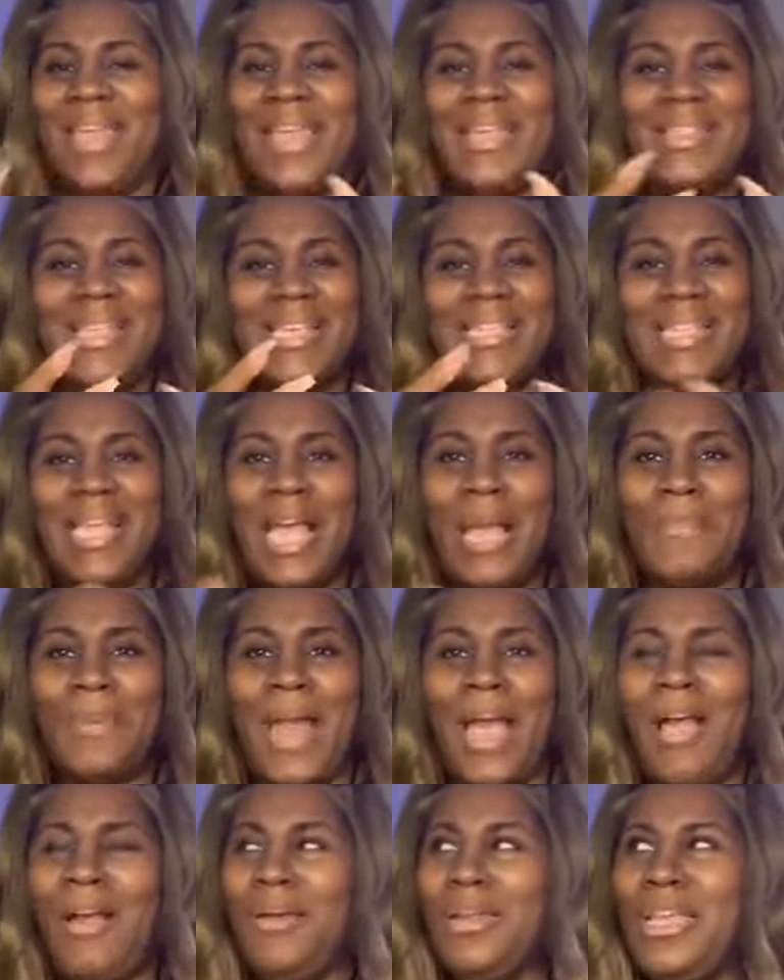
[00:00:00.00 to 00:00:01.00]
in this
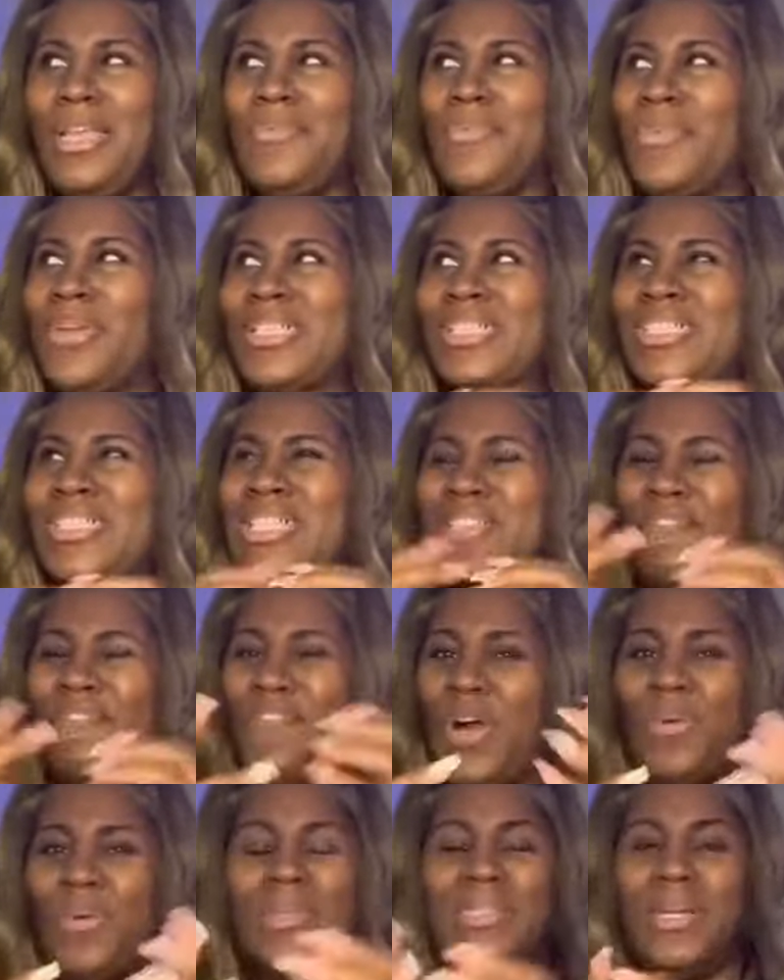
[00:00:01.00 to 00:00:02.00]
company, I don't even really
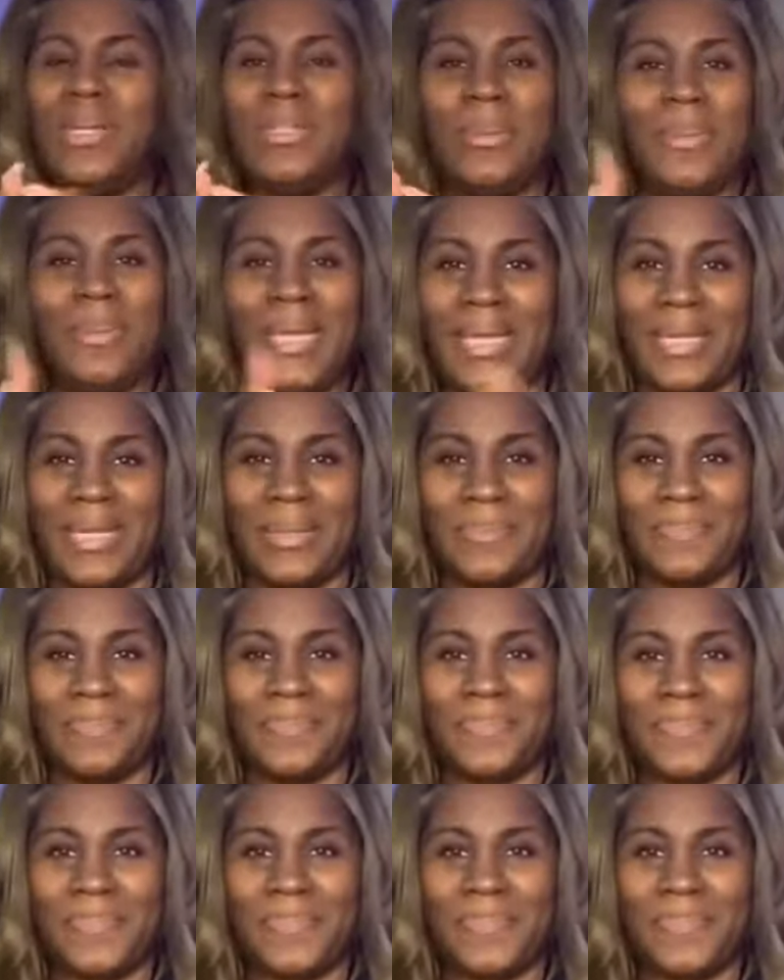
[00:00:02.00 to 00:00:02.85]
just focus on the money,